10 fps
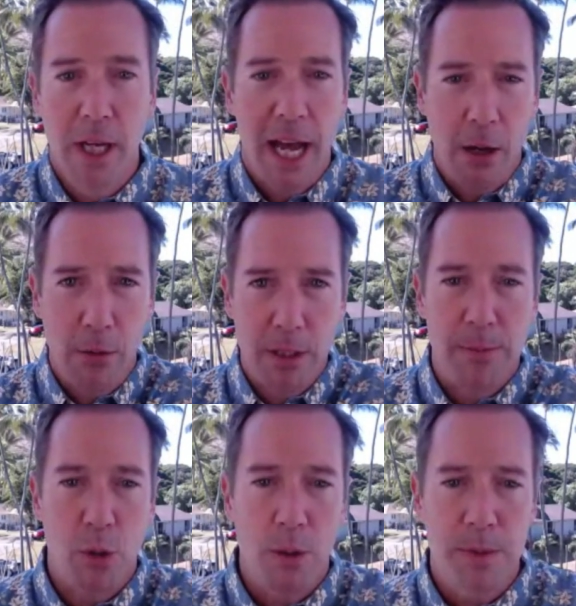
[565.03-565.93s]
how it
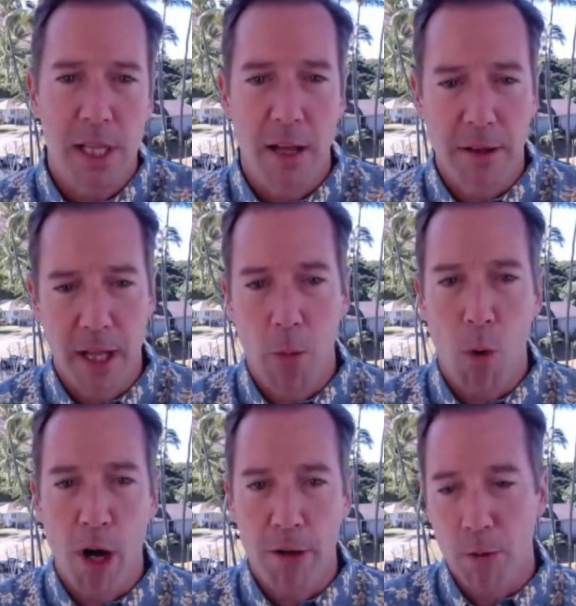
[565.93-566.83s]
absorbs that
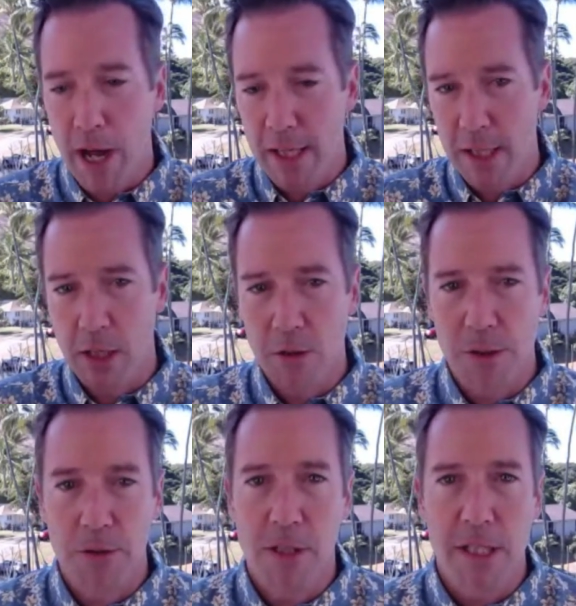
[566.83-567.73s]
water as it
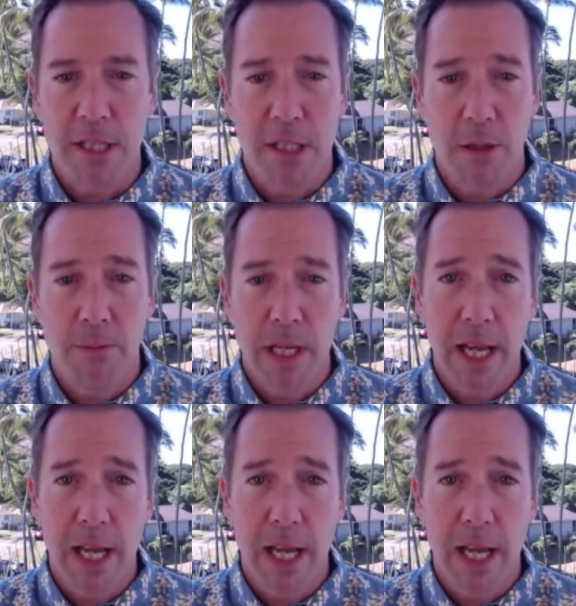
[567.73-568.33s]
goes through the system.